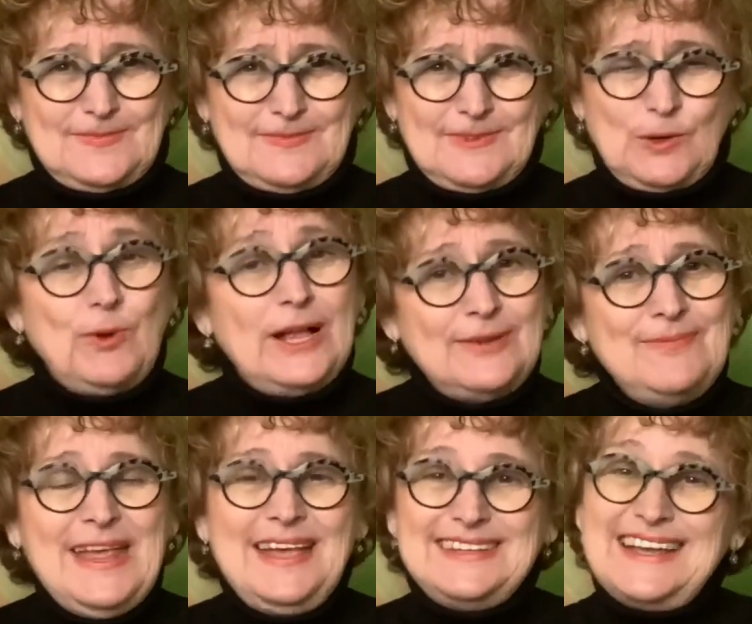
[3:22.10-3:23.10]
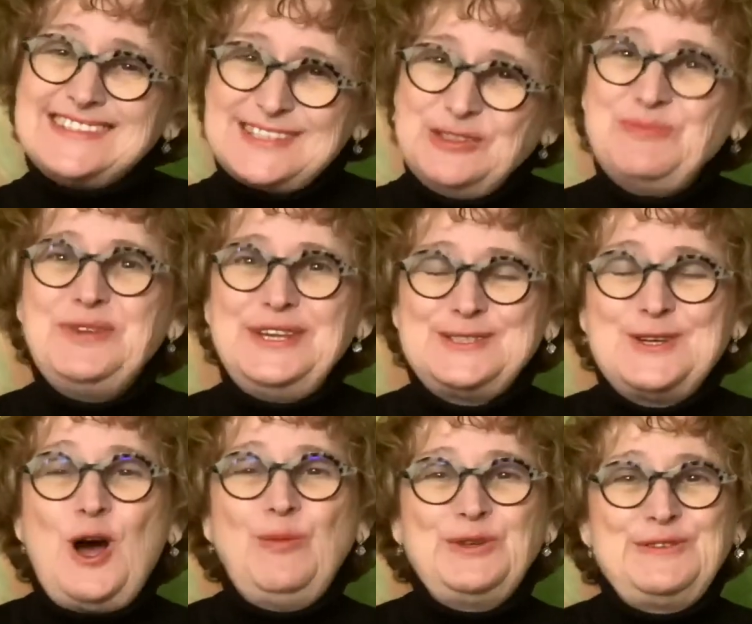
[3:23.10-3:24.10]
Well, that's going to be a
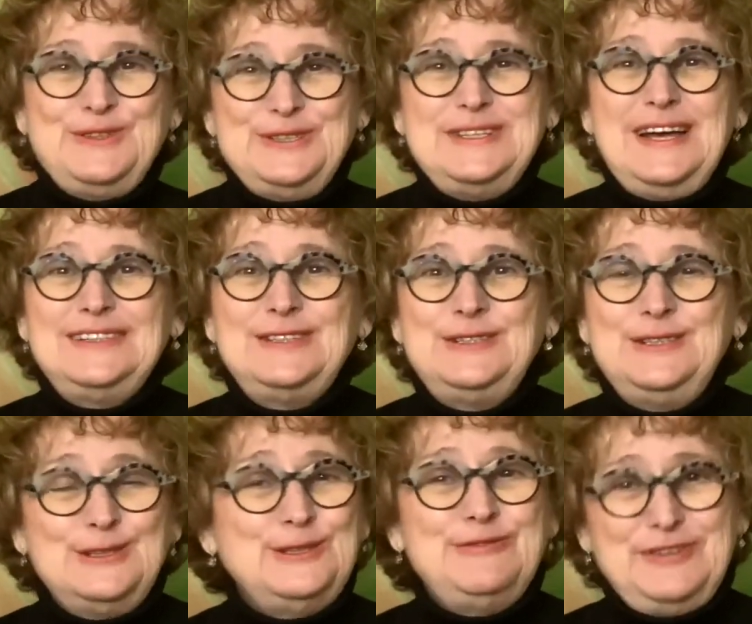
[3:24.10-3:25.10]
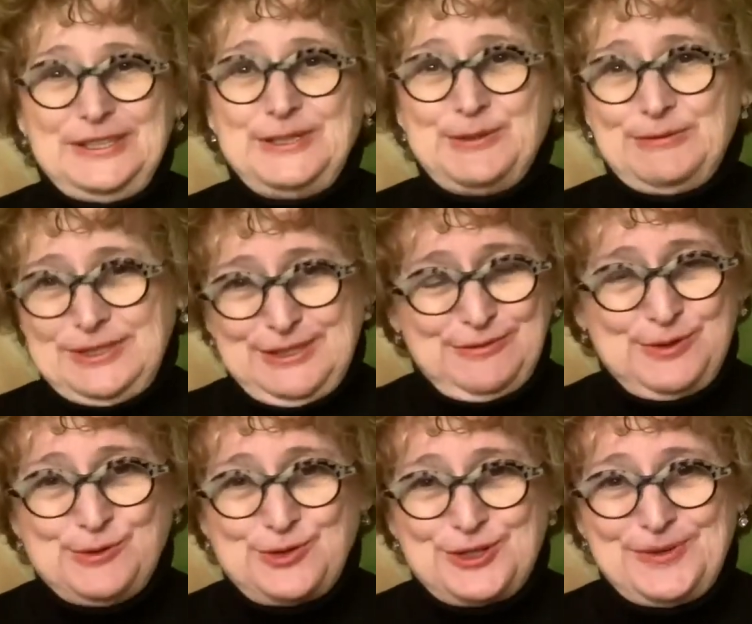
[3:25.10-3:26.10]
topic for another law video in the
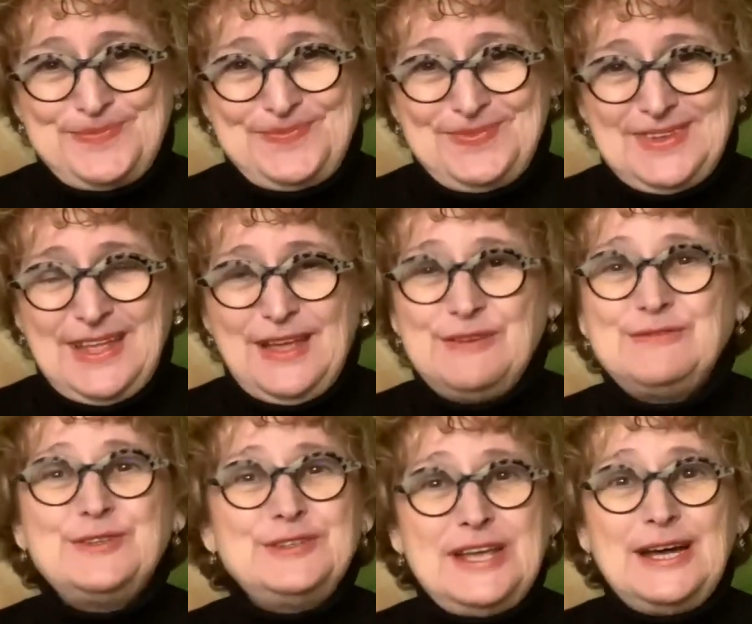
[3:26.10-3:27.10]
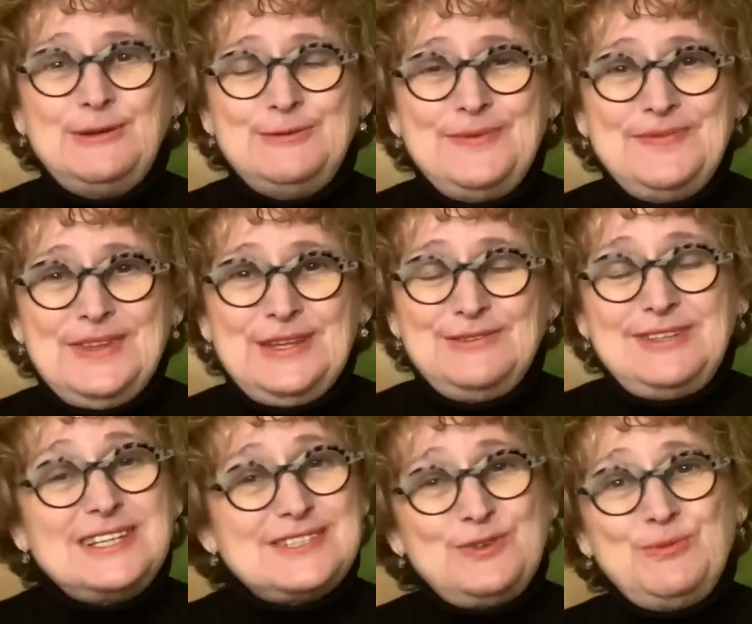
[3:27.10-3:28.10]
future. For now,
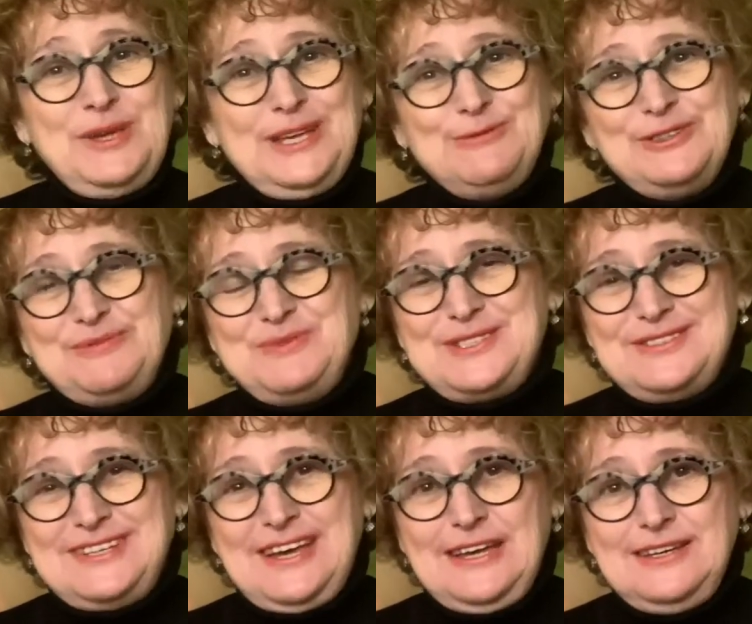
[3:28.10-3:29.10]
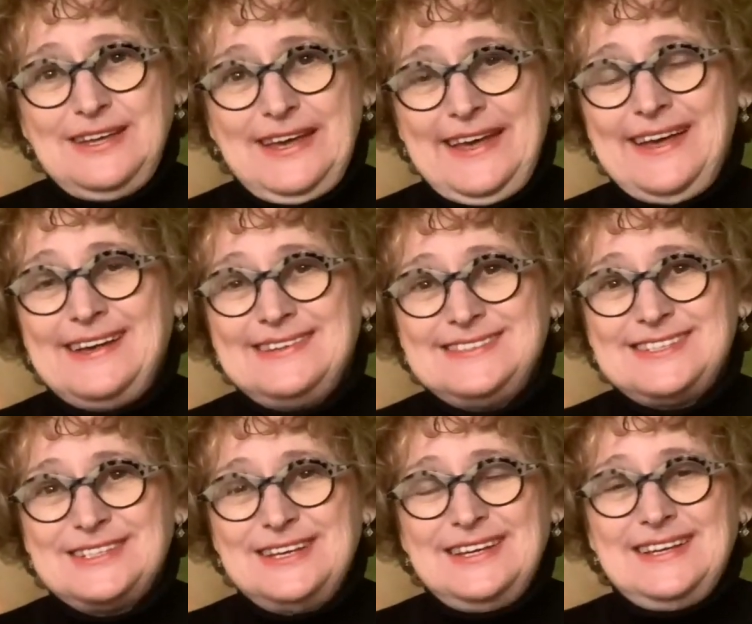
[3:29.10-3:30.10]
thanks for being with me today, and
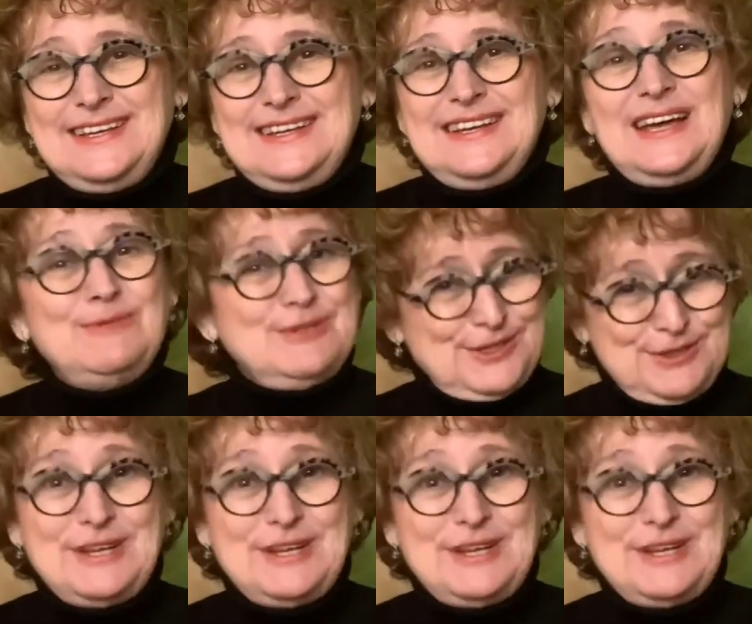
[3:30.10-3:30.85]
I'm Dr.